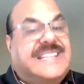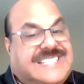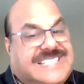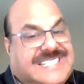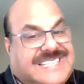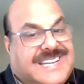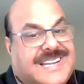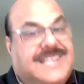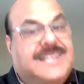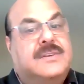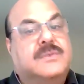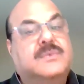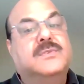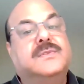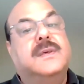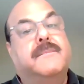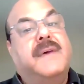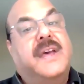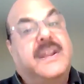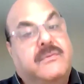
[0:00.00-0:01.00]
we can still
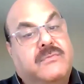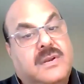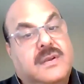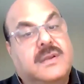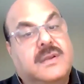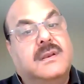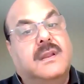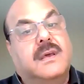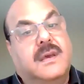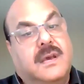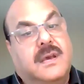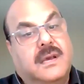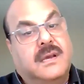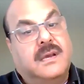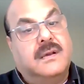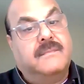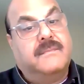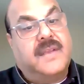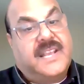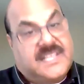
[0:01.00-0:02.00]
do the manual
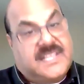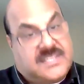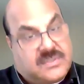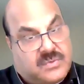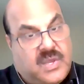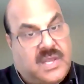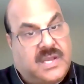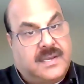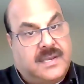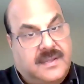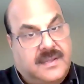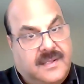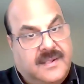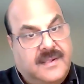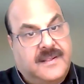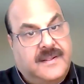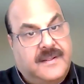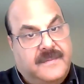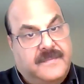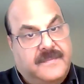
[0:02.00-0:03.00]
as well.
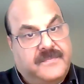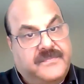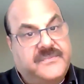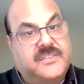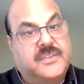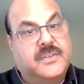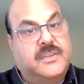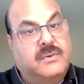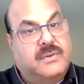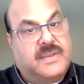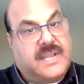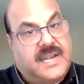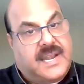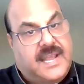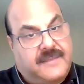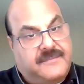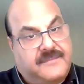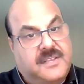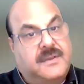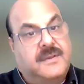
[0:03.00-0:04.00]
So
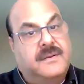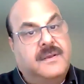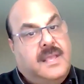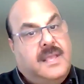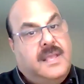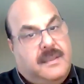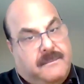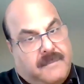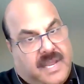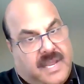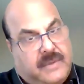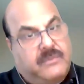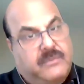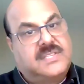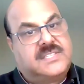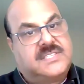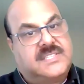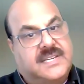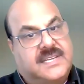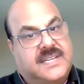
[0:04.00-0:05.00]
you can have the
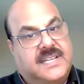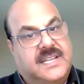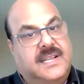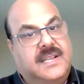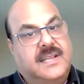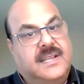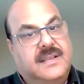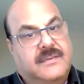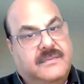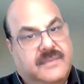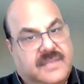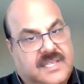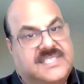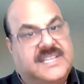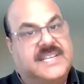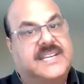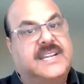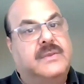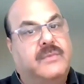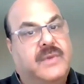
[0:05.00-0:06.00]
manual setting
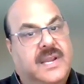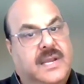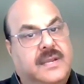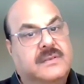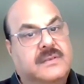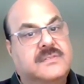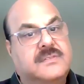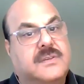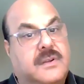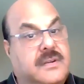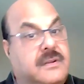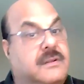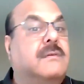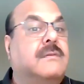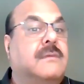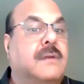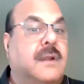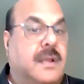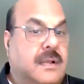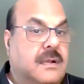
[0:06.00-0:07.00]
with the setting values
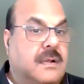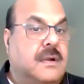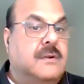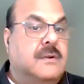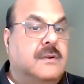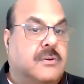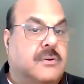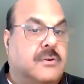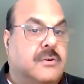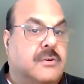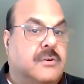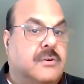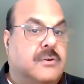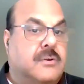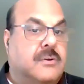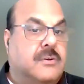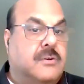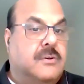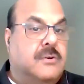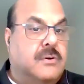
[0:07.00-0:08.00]
on your
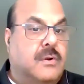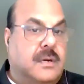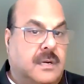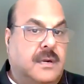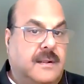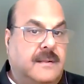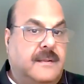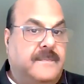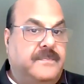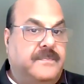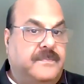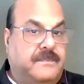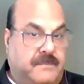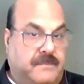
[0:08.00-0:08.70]
controller